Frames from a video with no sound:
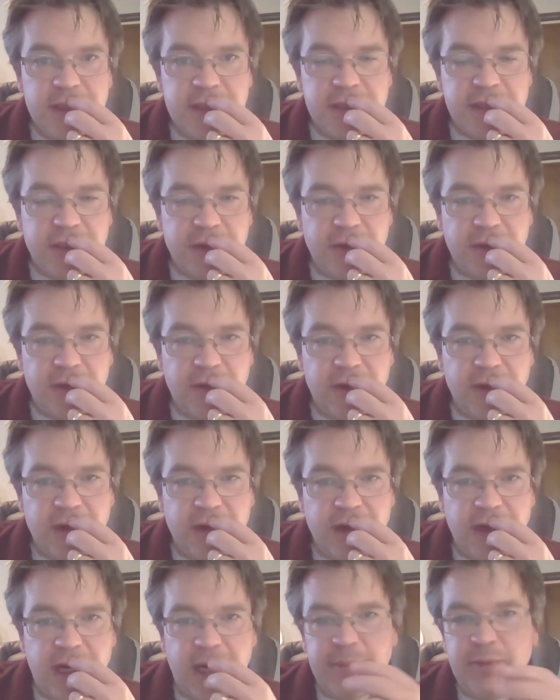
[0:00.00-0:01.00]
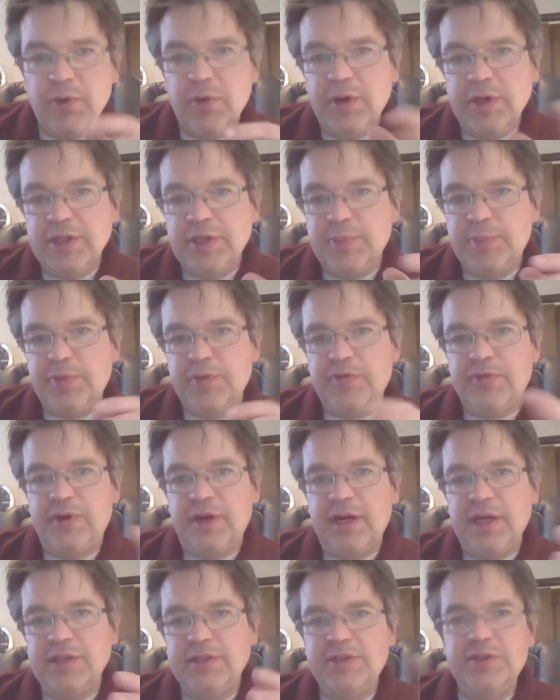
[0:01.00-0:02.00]
So I'm going to
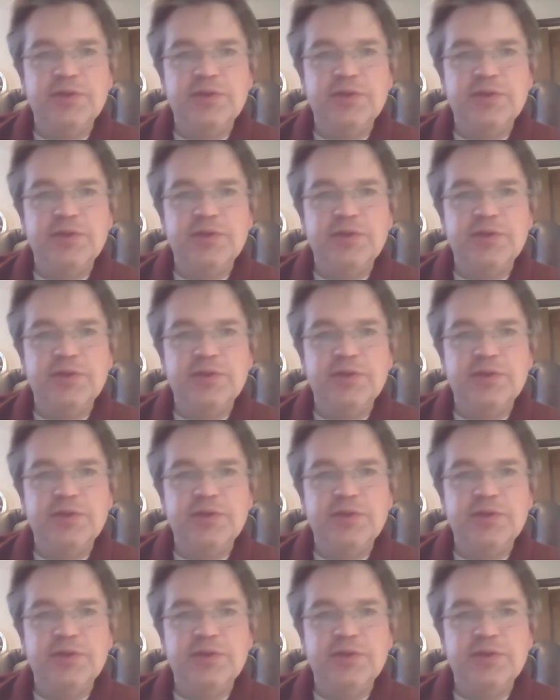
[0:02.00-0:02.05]
provide